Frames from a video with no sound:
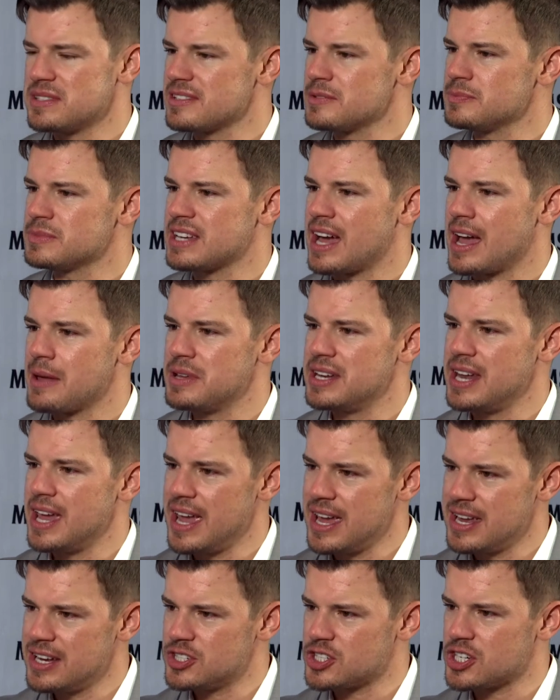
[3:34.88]
some time in
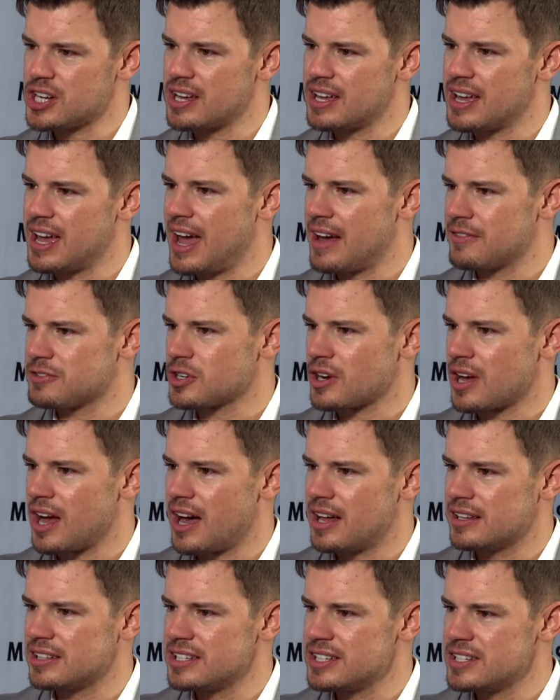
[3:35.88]
Asia after
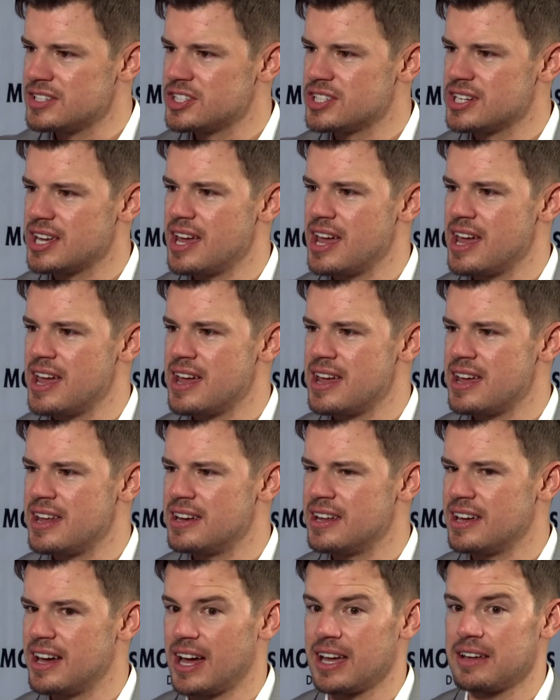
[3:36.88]
college, and
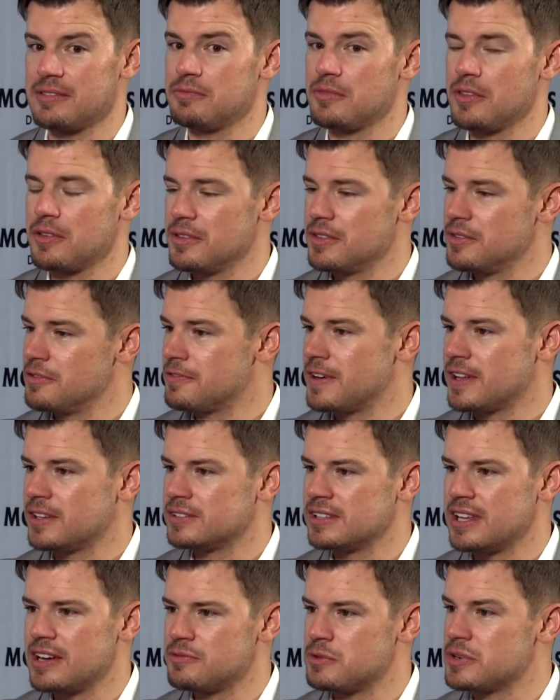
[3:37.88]
I fell in
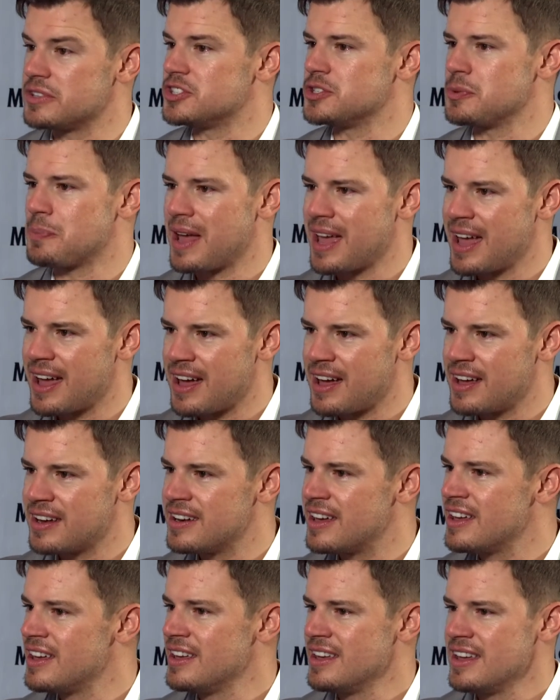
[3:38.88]
love with Japan.
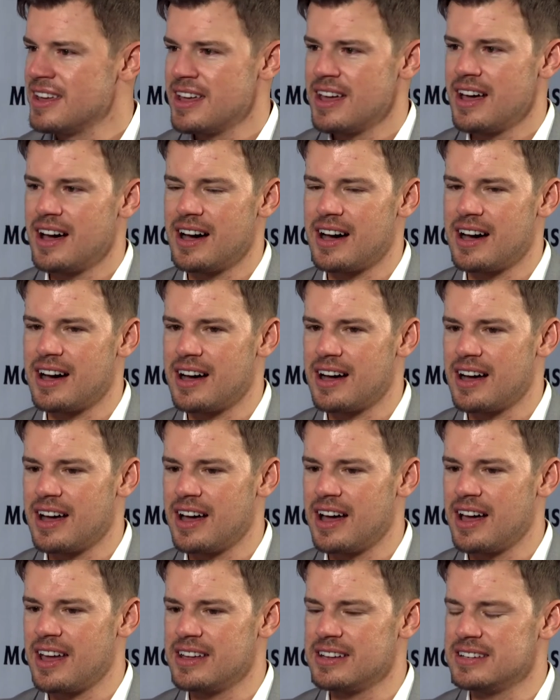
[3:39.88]

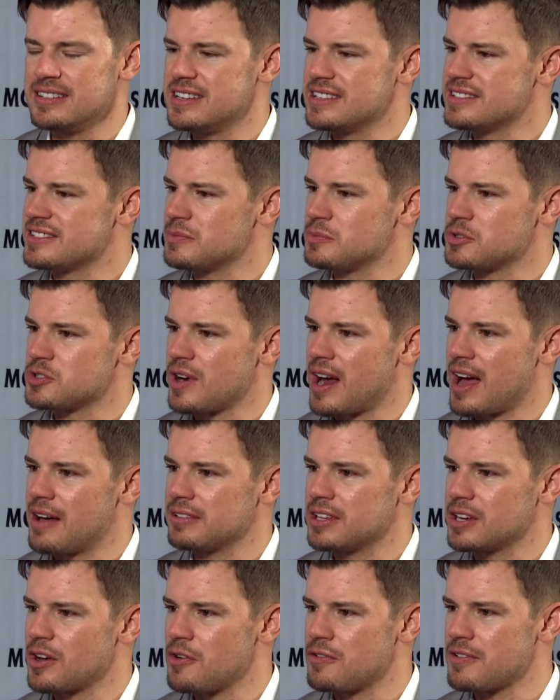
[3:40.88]
Uh, did some
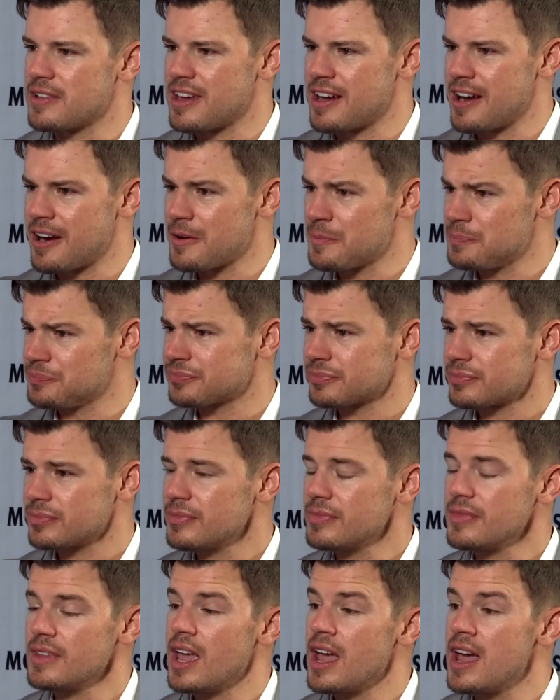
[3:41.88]
traveling over there,
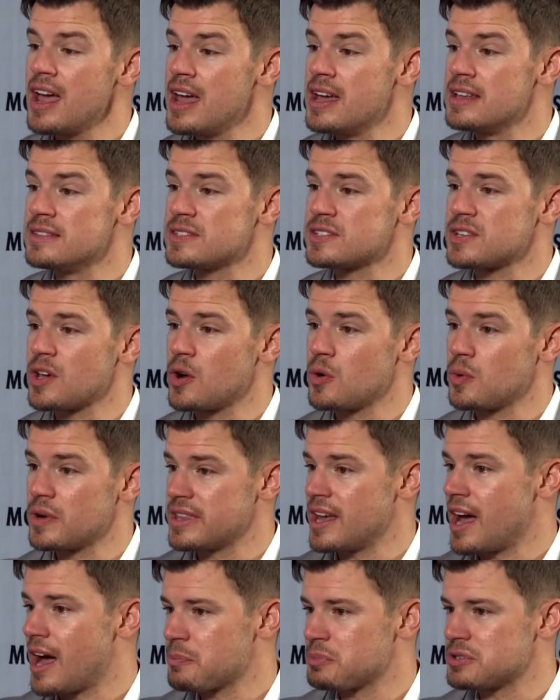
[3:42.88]
mm-hmm. and so when the
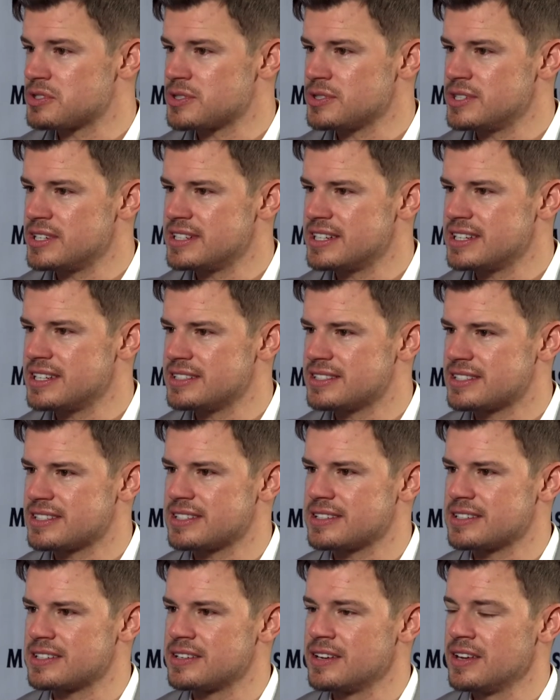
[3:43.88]
opportunity to